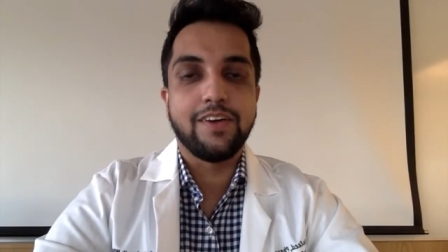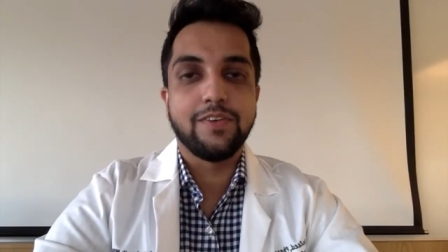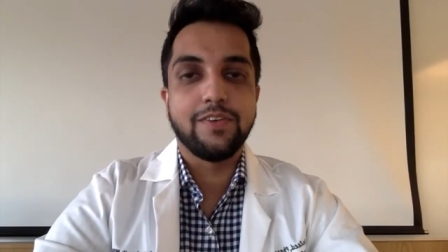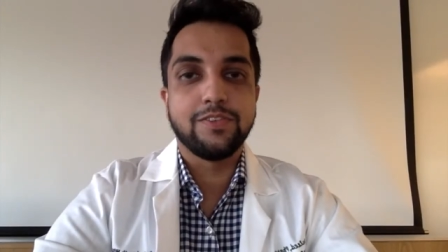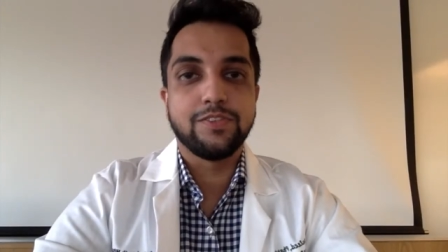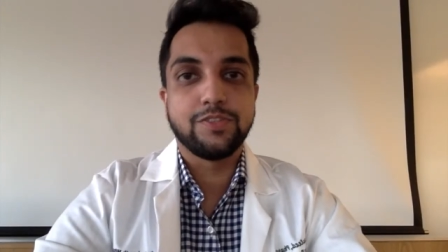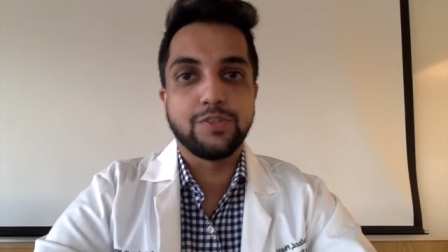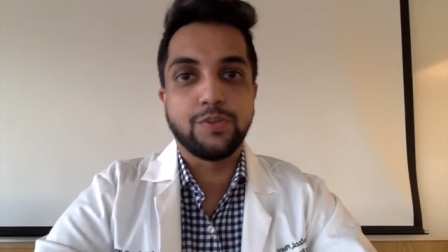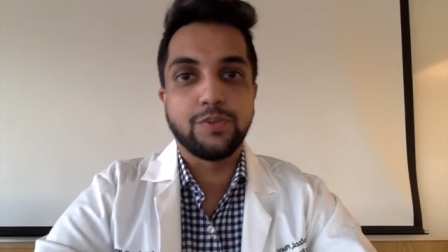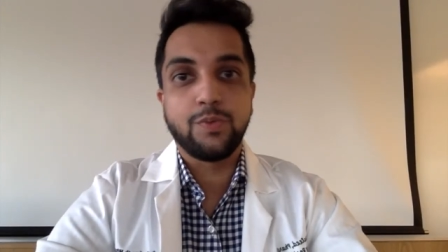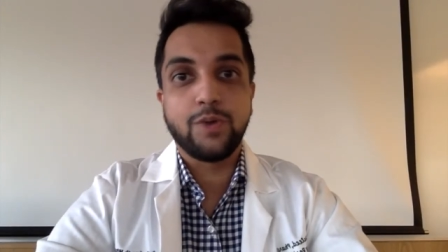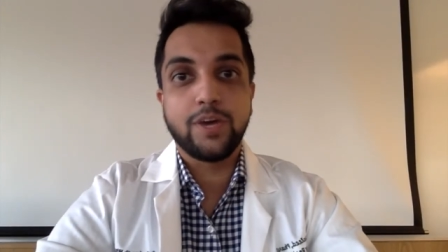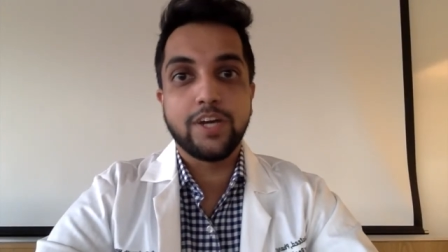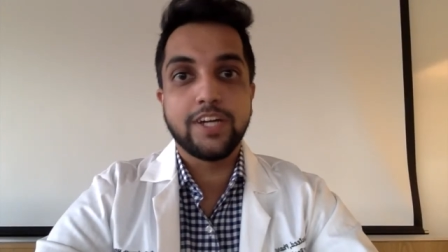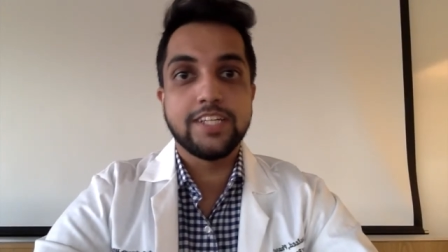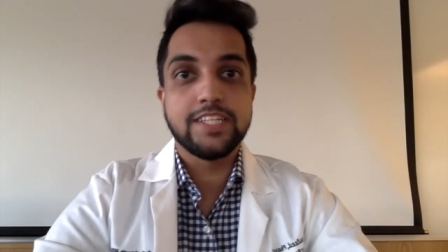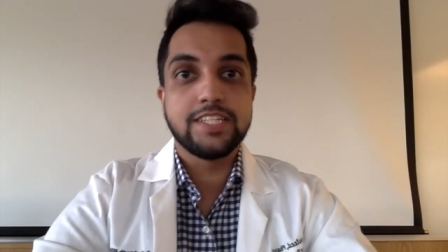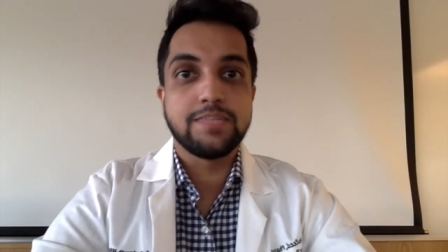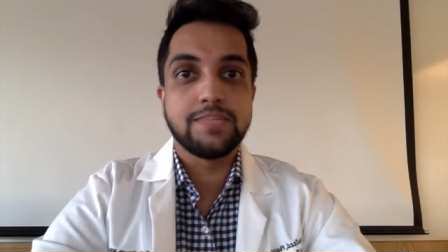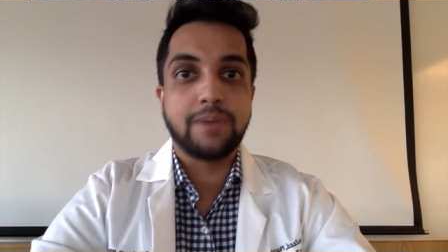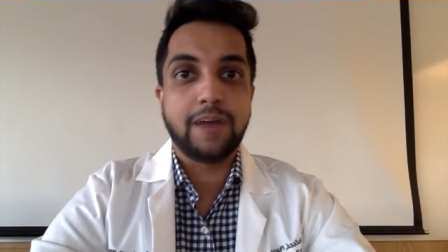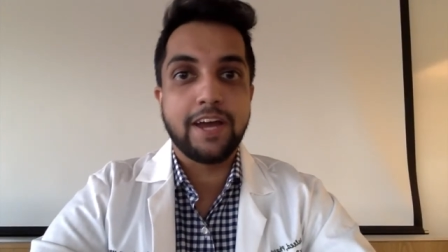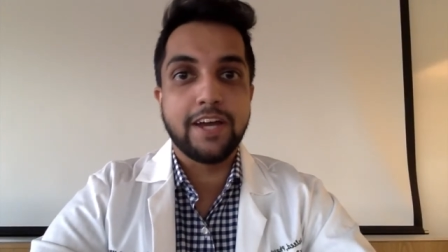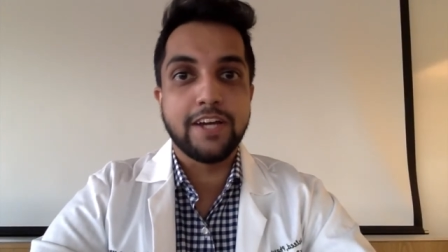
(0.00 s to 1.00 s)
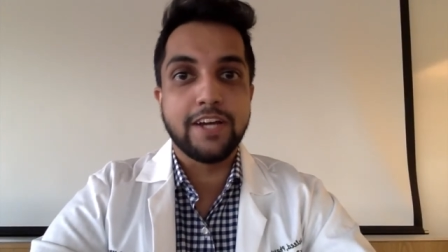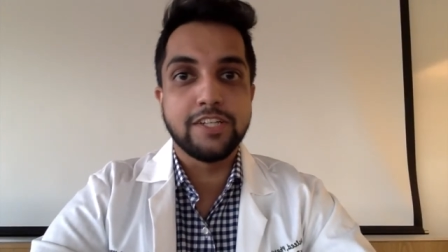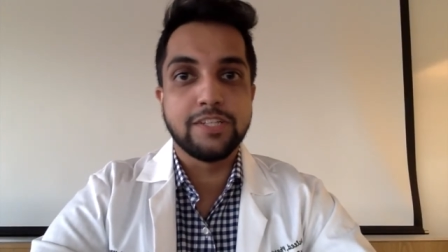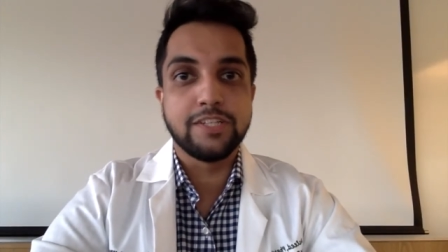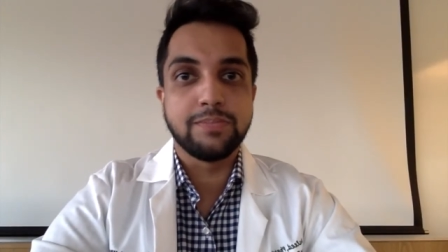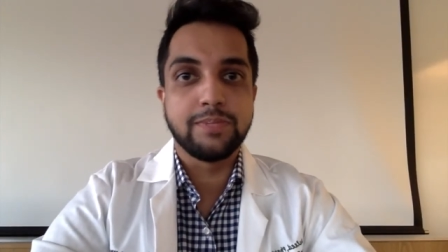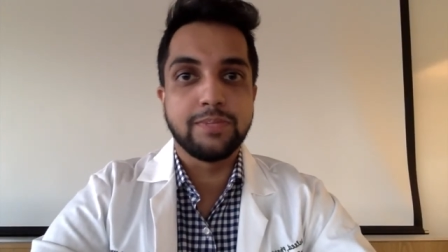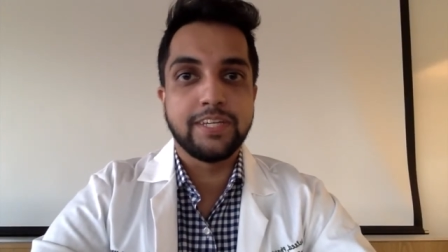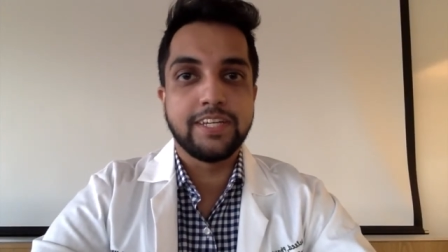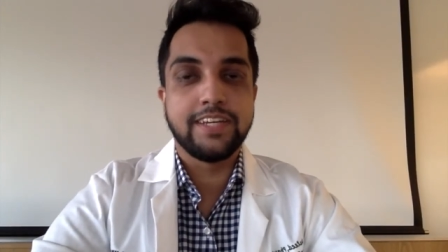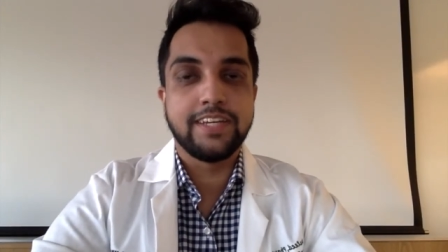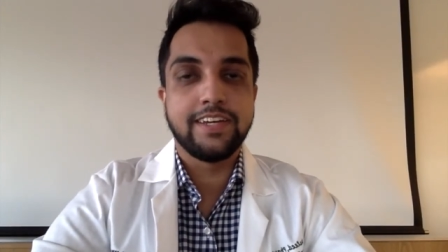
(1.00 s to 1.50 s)
So what inspires
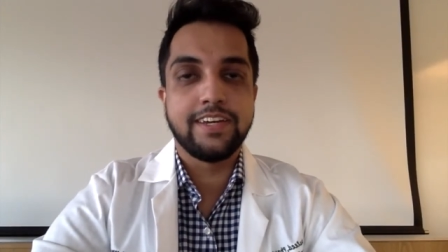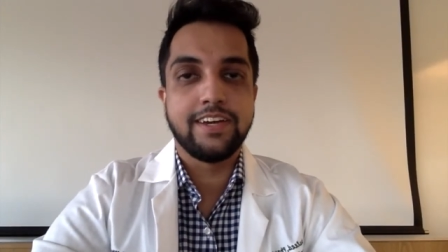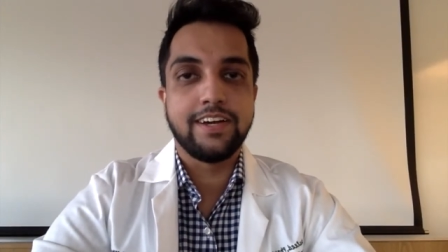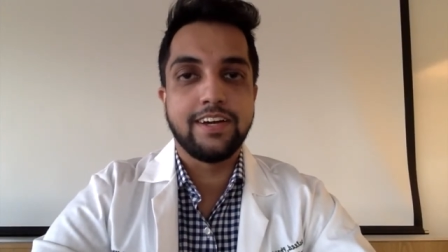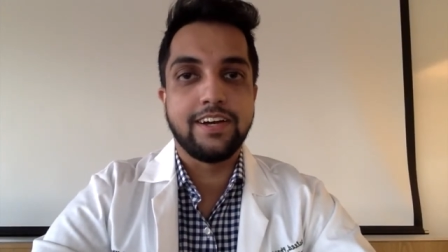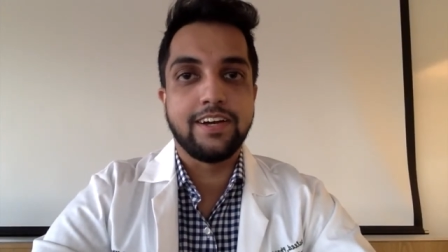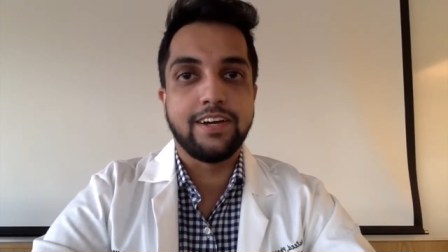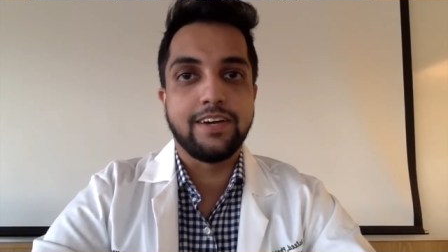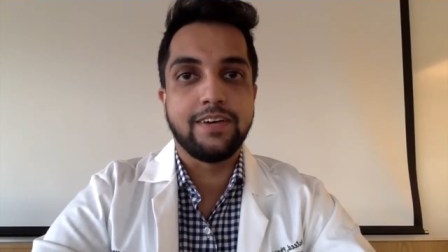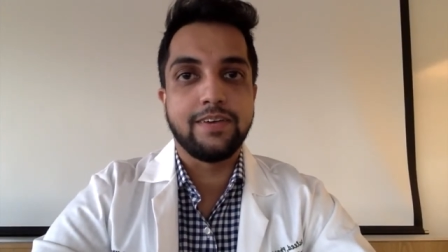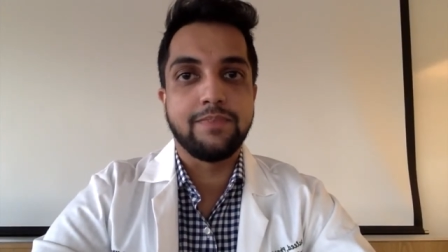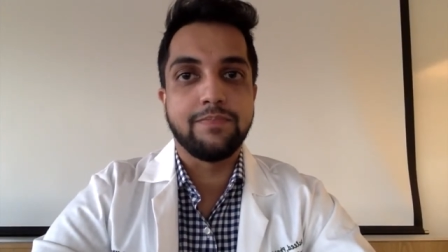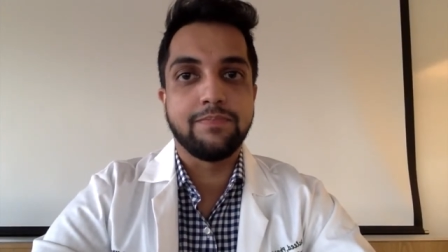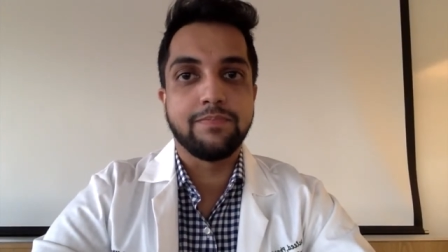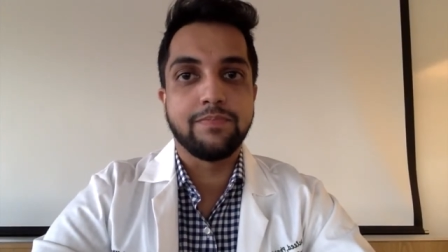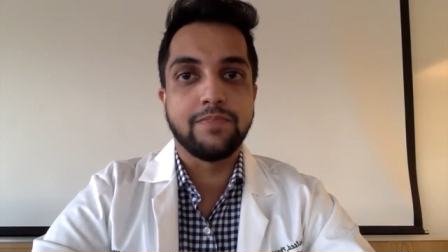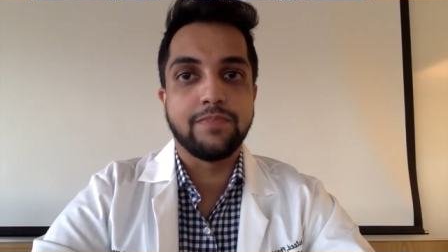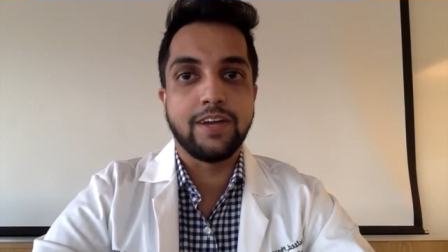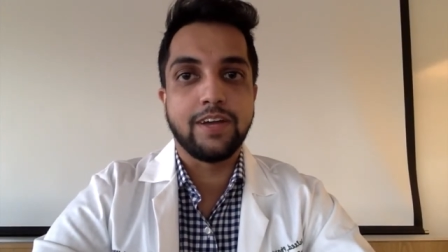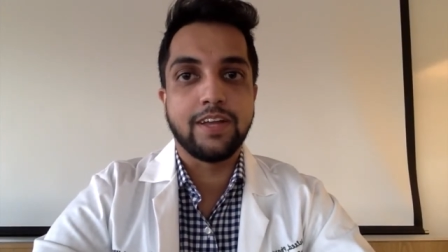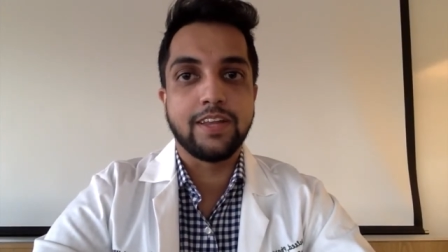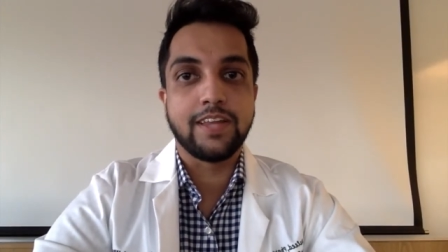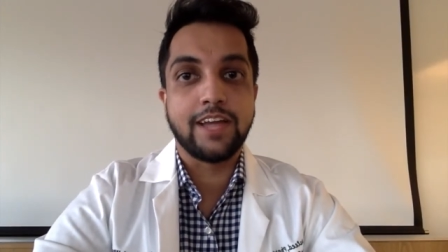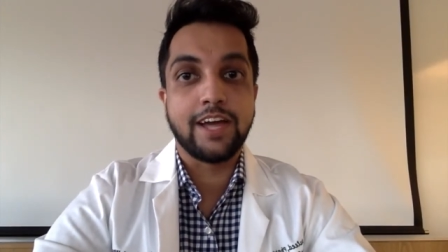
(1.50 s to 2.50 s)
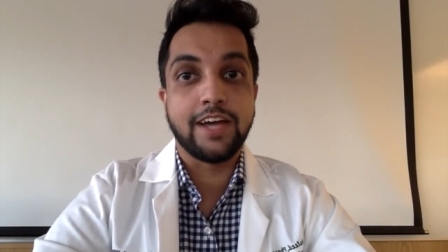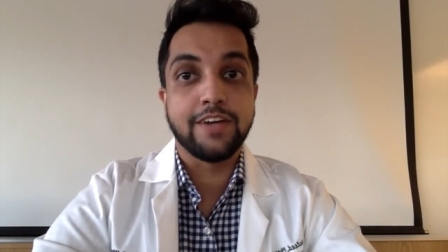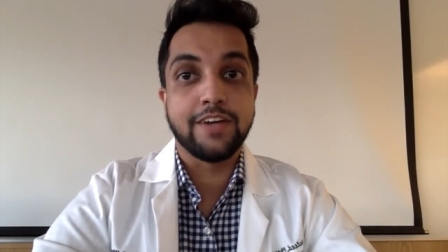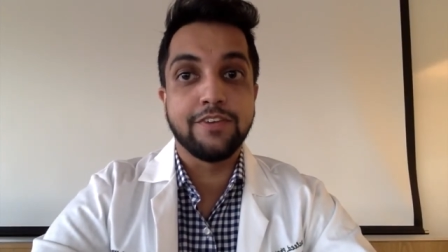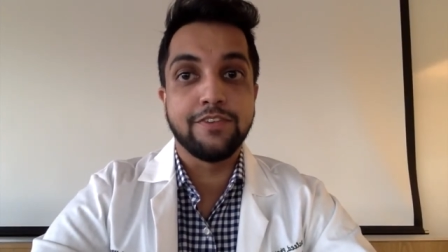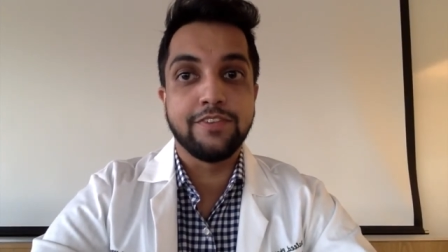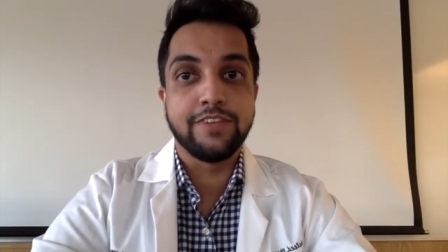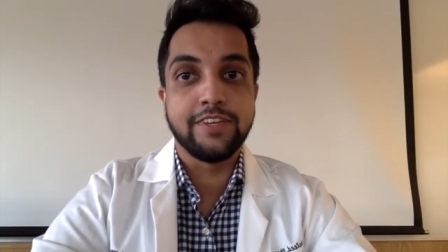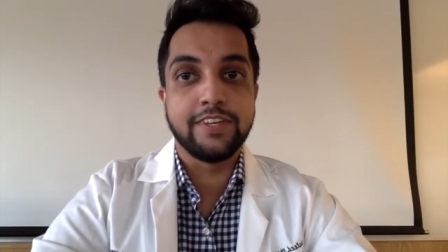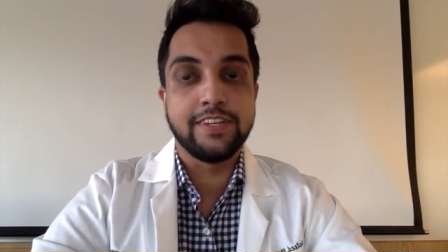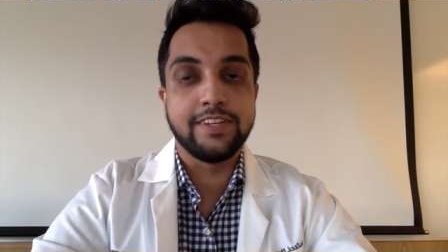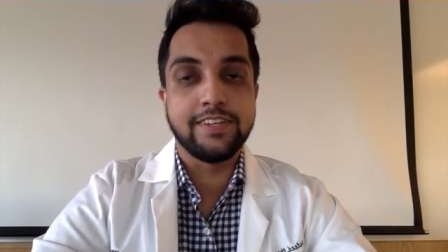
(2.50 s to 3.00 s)
me? A lot
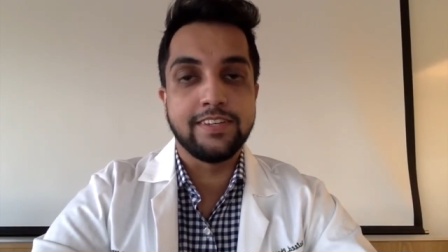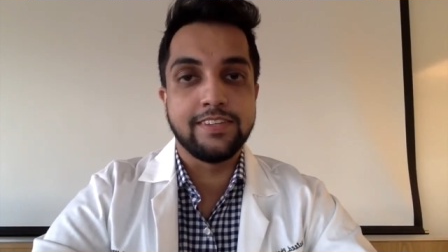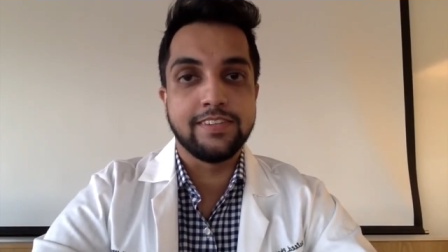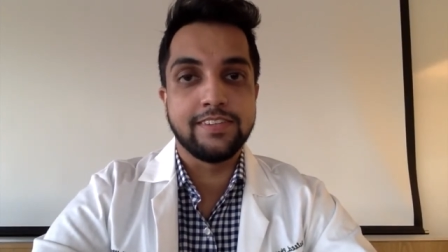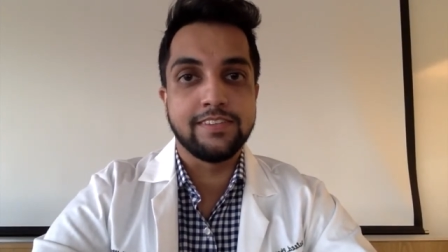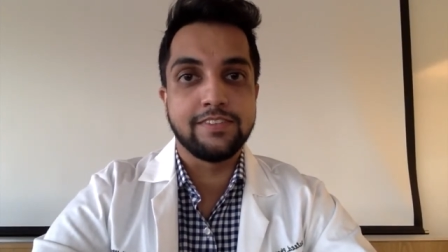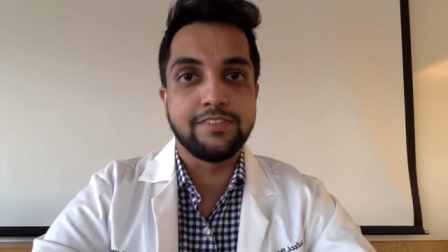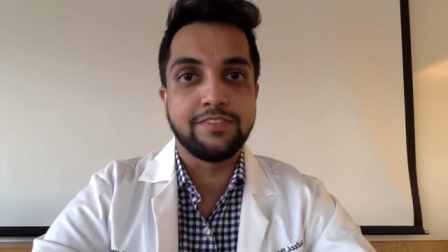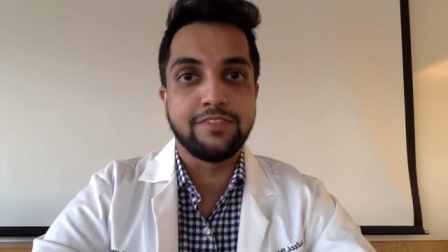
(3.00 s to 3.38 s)
of it is